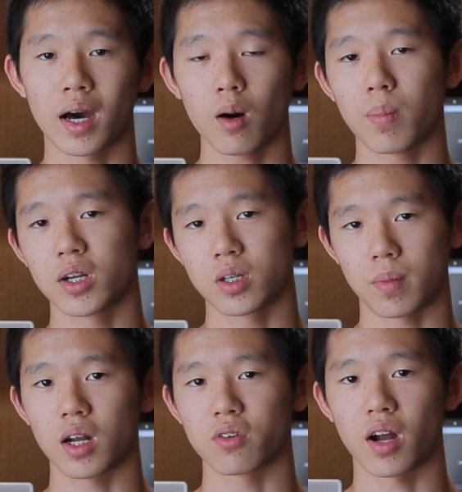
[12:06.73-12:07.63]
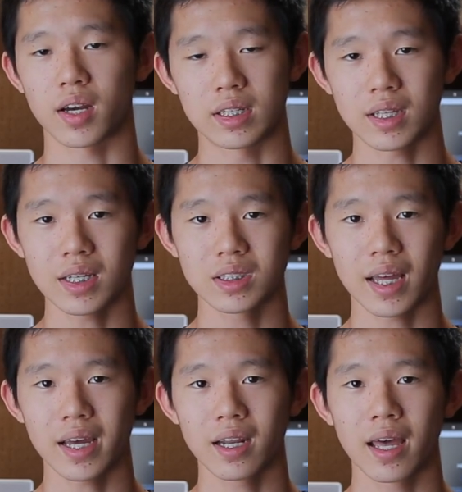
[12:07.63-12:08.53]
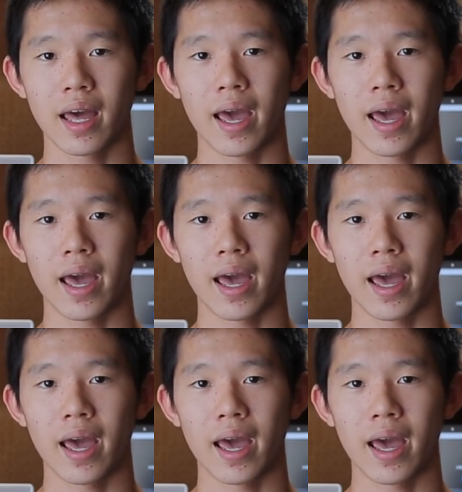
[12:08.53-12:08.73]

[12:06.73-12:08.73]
-on -one help on your model rocket test stand,